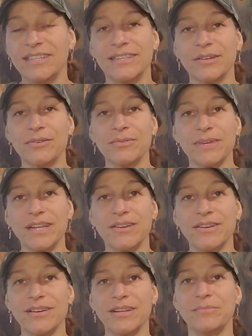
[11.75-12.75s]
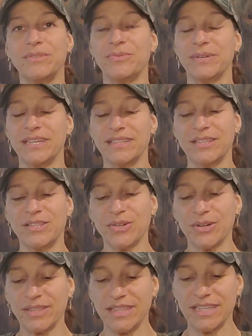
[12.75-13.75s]
tarot reader, and I'm doing the
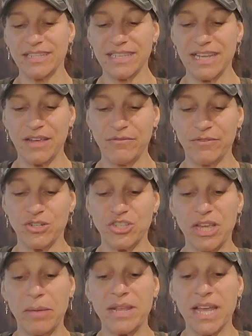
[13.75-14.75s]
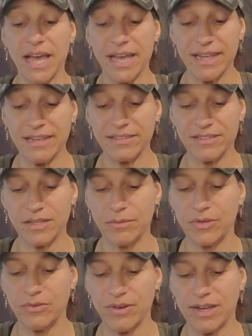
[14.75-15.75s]
darn thing today for Gemini, Sun,
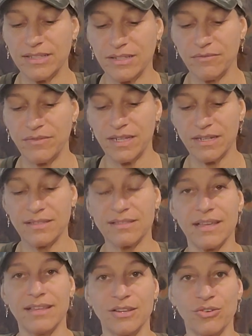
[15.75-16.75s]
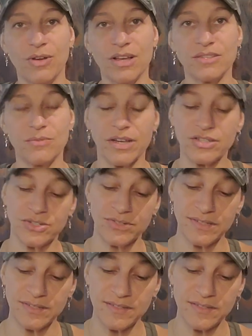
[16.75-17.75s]
Moon, Rising, Venus, and the Cross Watcher.
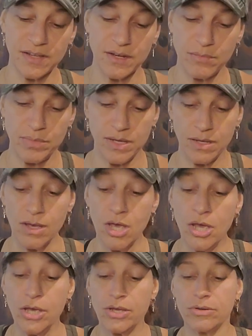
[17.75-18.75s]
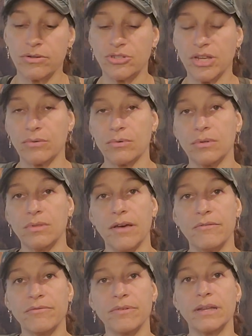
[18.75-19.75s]
This is going to be your general
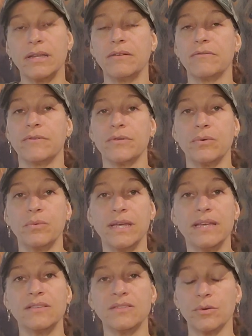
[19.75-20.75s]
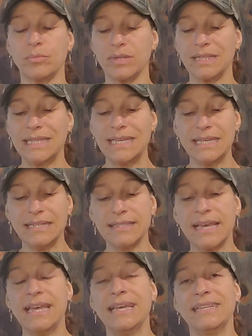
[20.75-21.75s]
love reading for the week. So
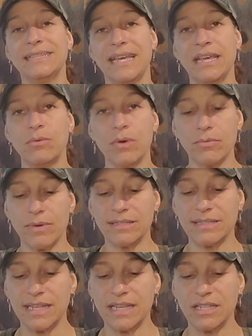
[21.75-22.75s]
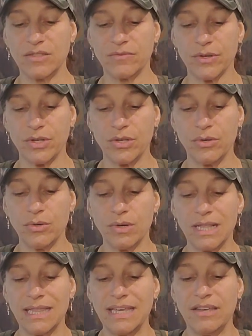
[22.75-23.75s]
please take what resonates for you,
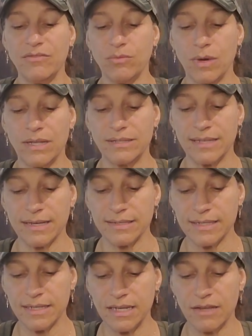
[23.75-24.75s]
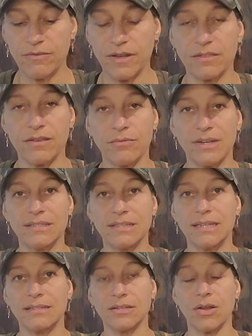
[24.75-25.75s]
leave what doesn't. If nothing
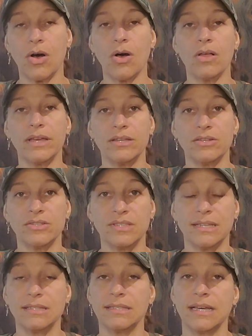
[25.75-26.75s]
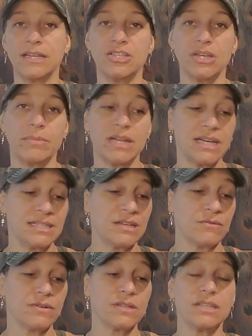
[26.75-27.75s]
resonates at all in your sun sign, Gemini,
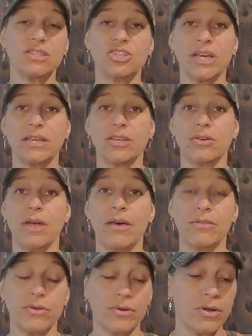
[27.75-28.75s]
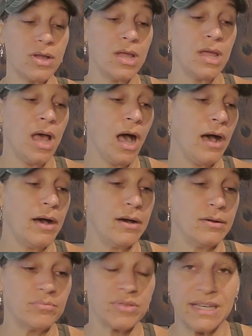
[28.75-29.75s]
definitely check your other
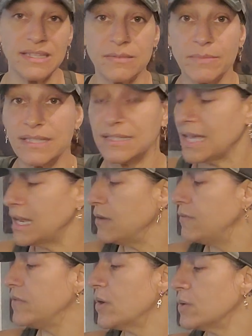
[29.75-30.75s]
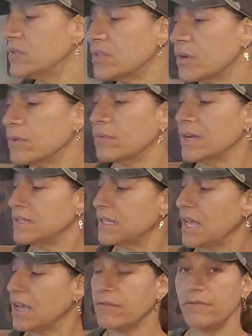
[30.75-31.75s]
placements. And if those don't
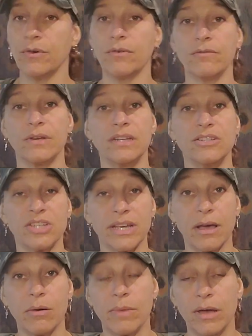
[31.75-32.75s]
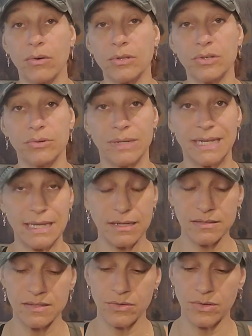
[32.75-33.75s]
resonate, feel free to check out my older
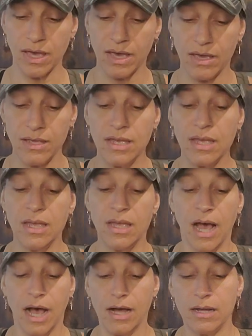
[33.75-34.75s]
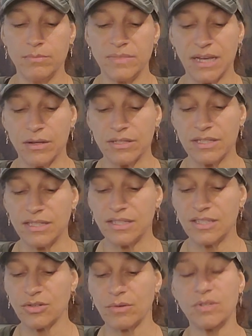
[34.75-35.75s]
readings, okay? Down in the
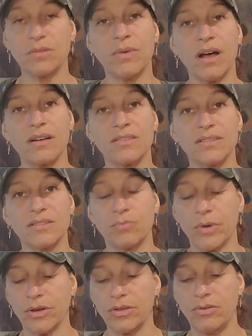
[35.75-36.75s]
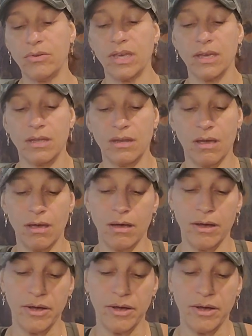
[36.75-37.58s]
description box is where you can